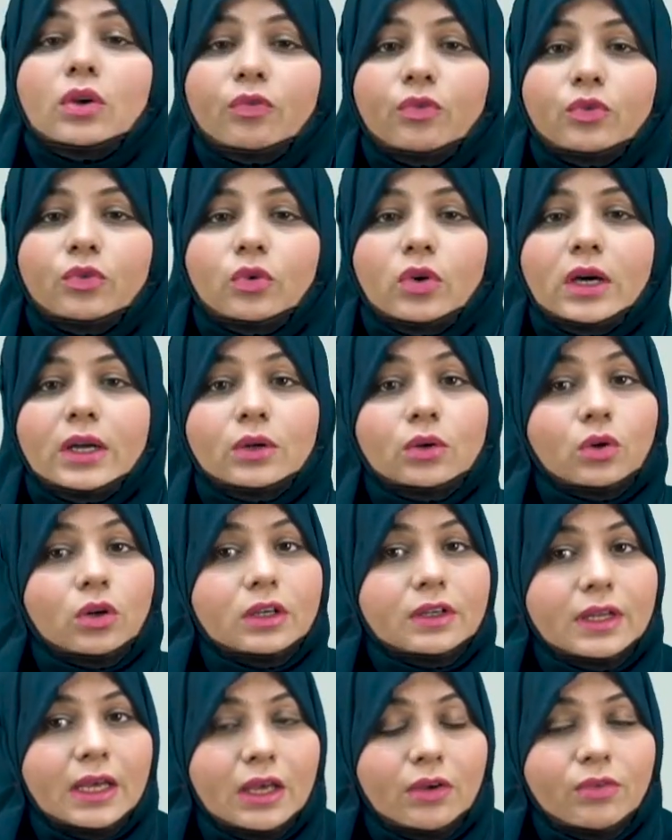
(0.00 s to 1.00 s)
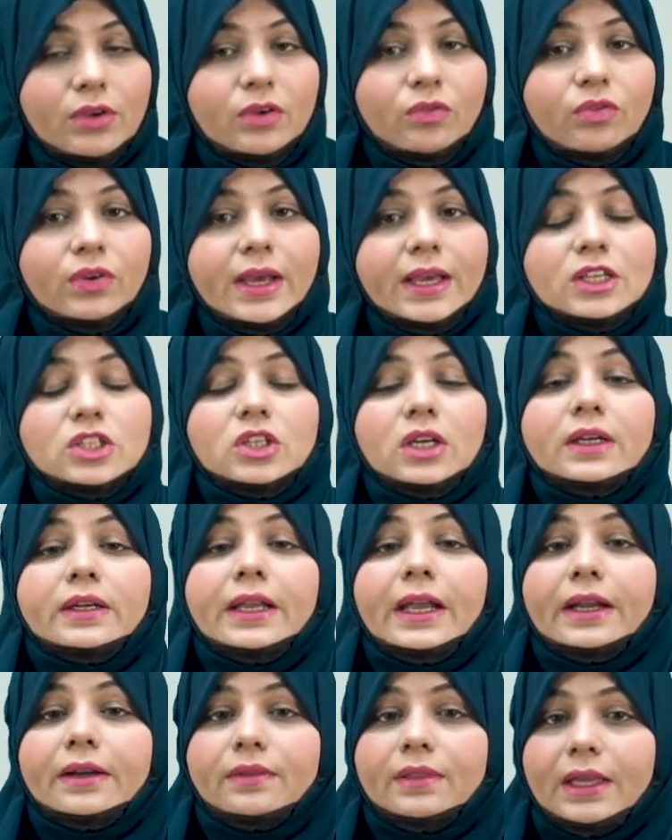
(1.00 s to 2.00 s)
if you are not having flashcard
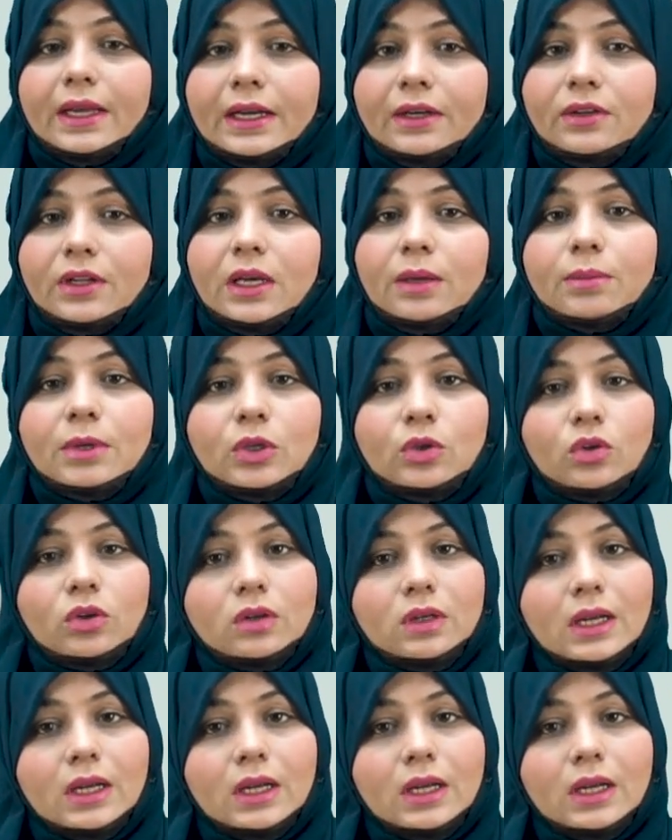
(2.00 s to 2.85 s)
at that time in your